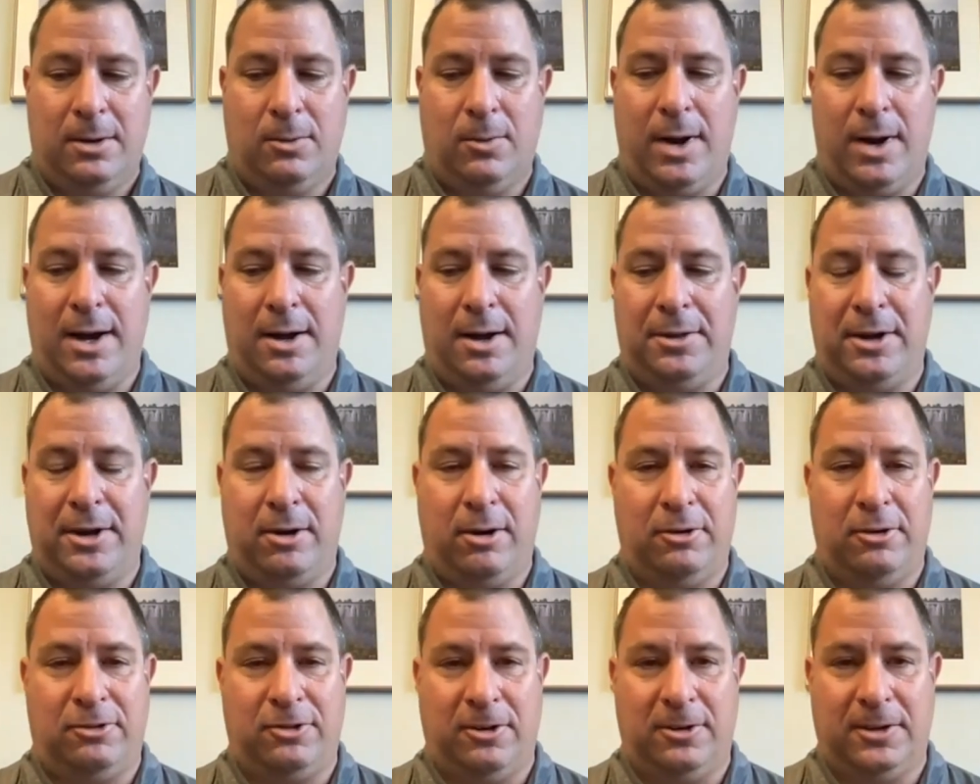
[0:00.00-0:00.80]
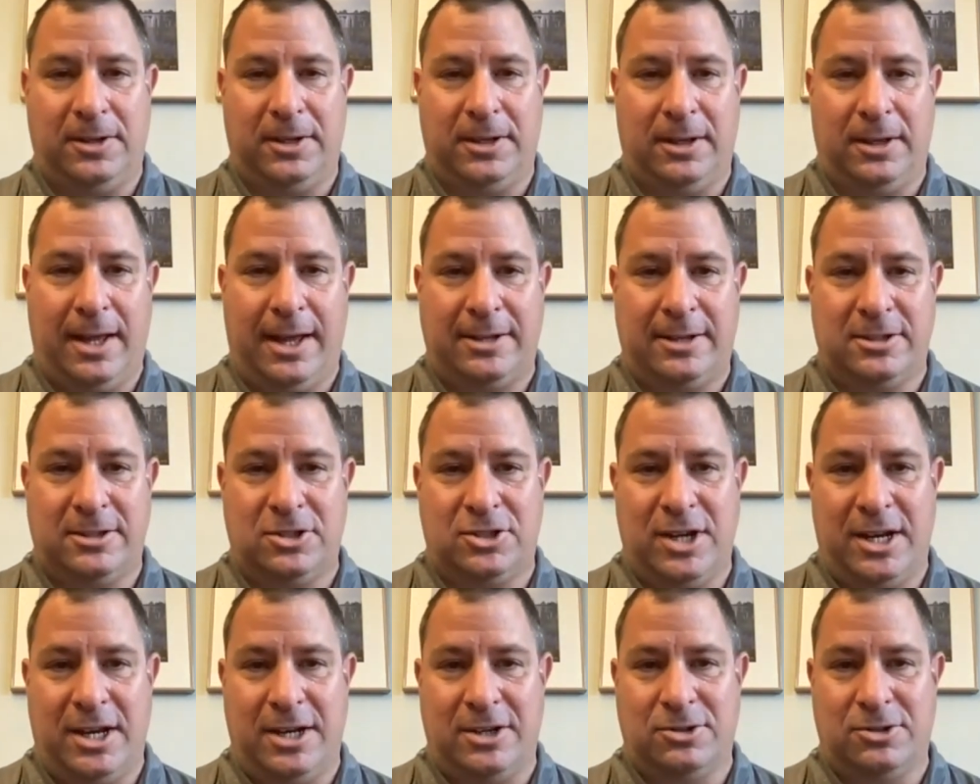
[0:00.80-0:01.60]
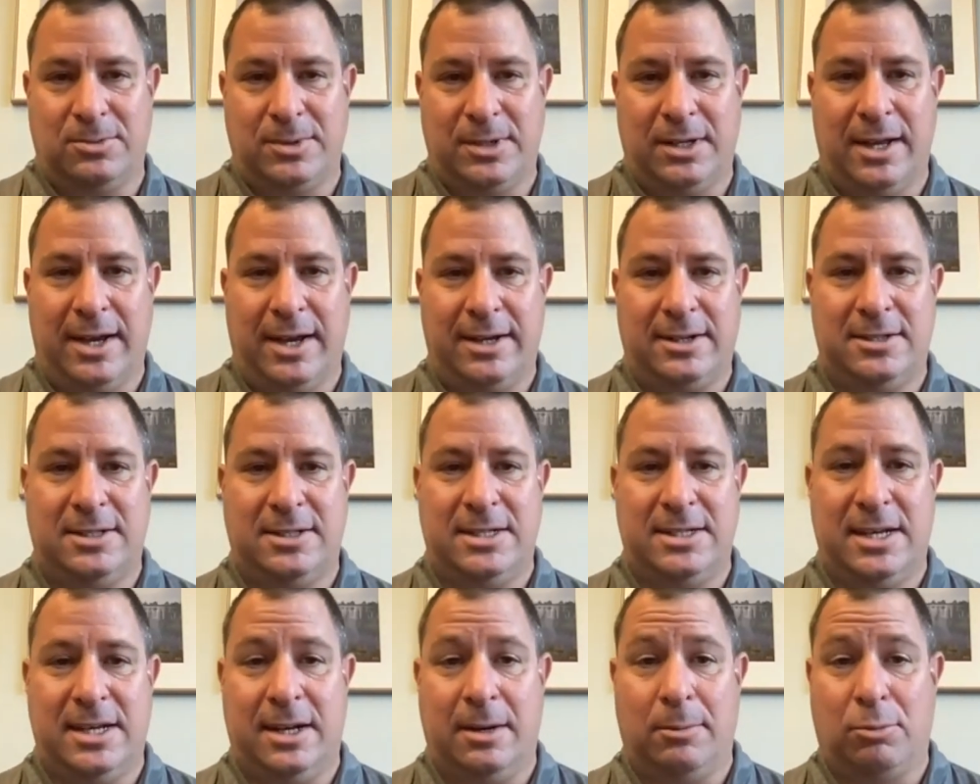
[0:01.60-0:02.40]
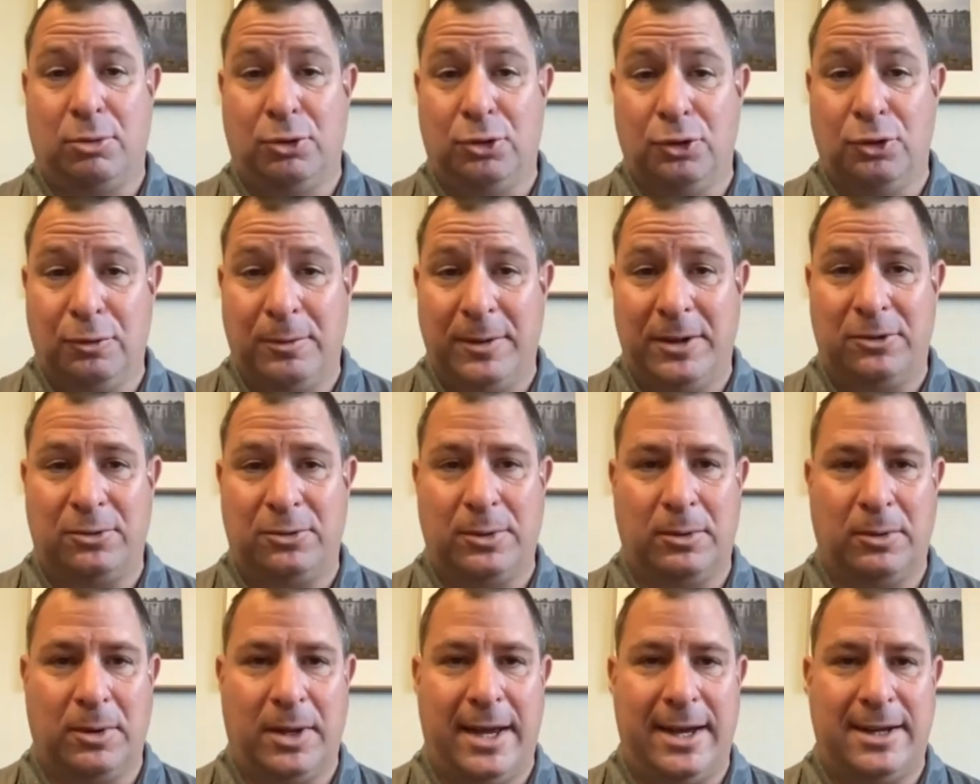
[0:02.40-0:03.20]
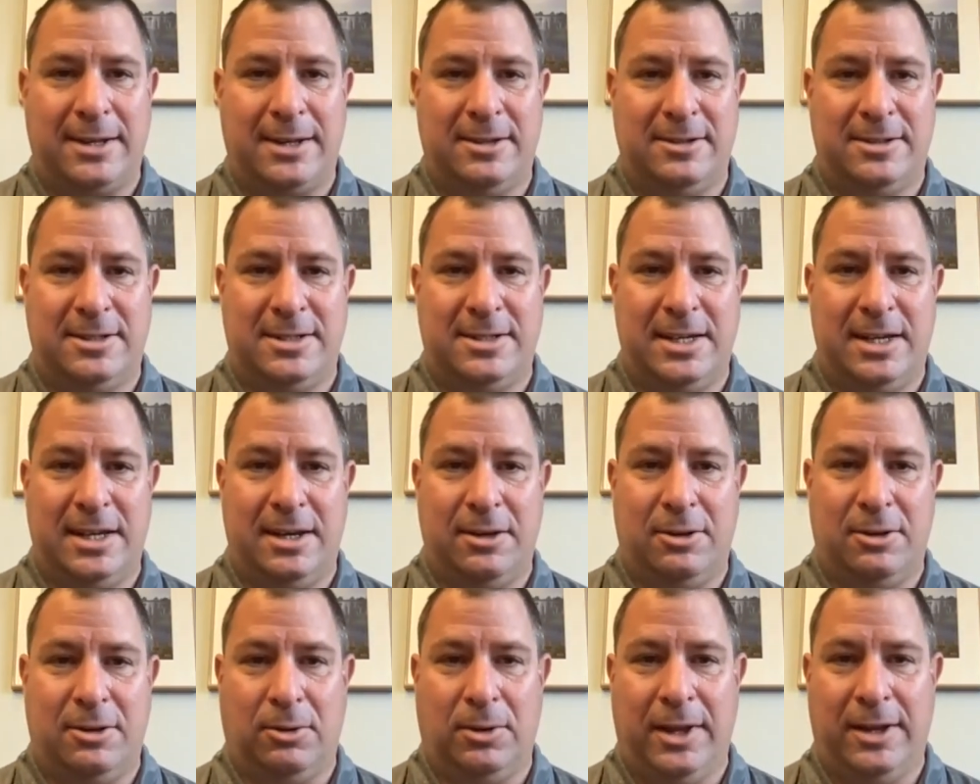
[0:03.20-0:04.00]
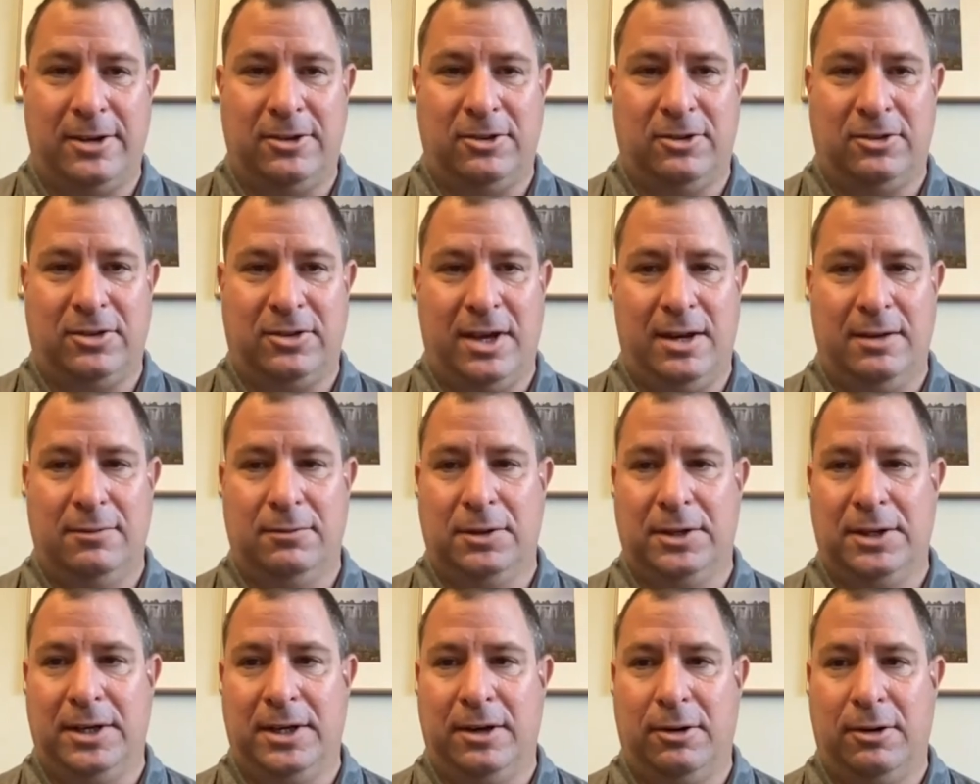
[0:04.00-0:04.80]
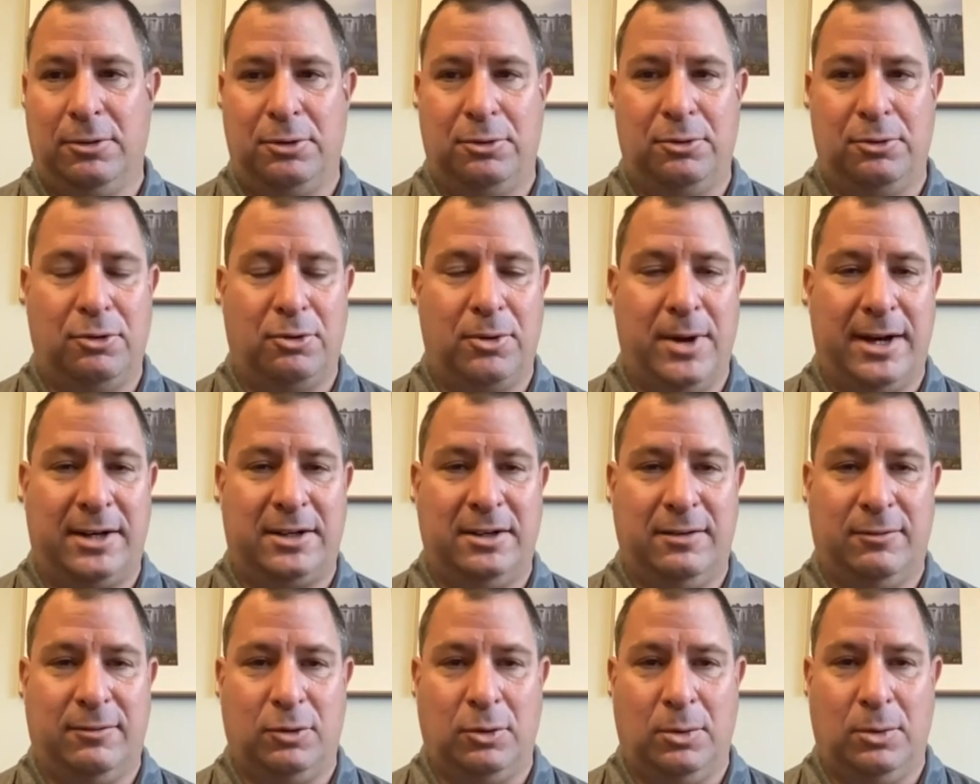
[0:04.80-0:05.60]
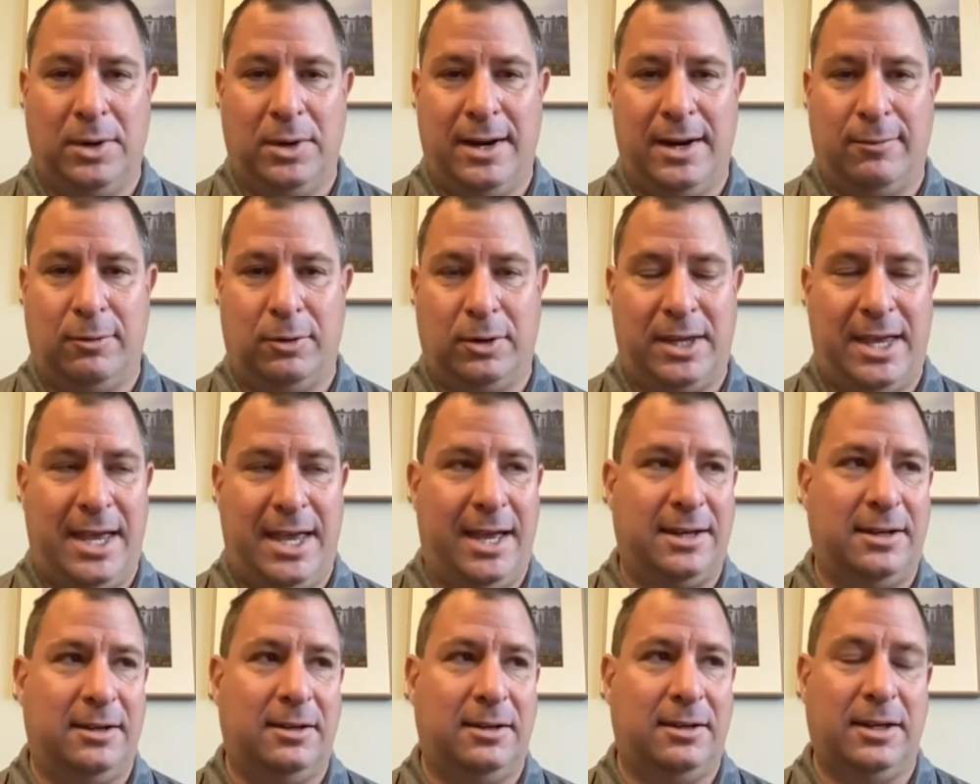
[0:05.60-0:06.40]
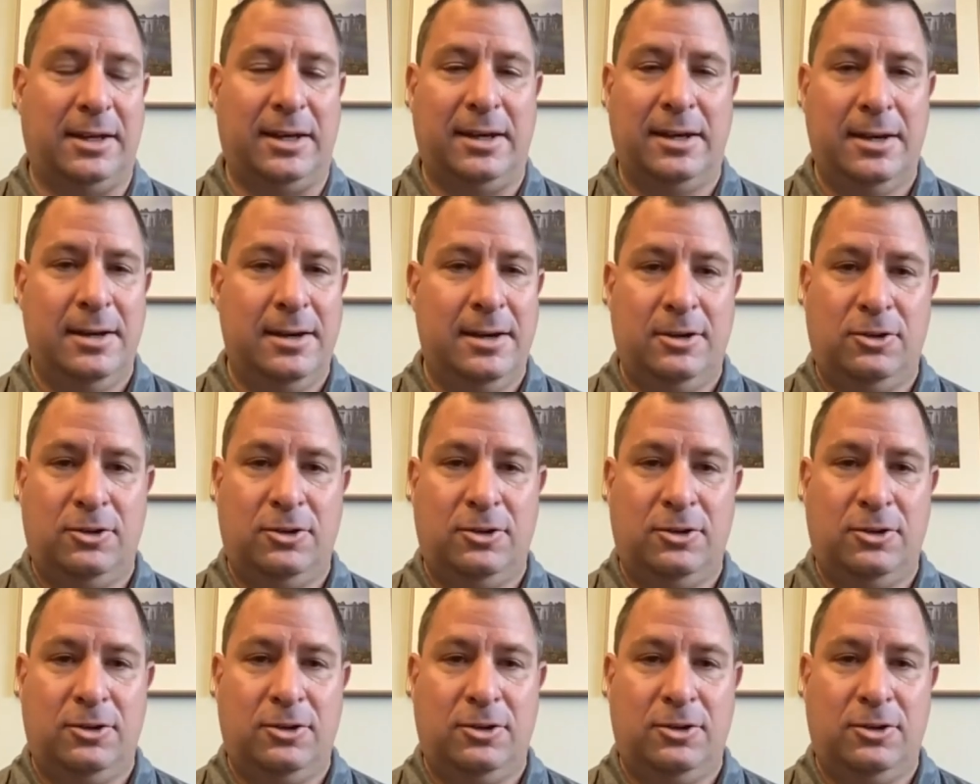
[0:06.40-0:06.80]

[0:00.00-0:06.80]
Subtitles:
while there are certainly lots of changes we'd like to see and improvements we would like to see either legislatively or through directive or whatever, candidly,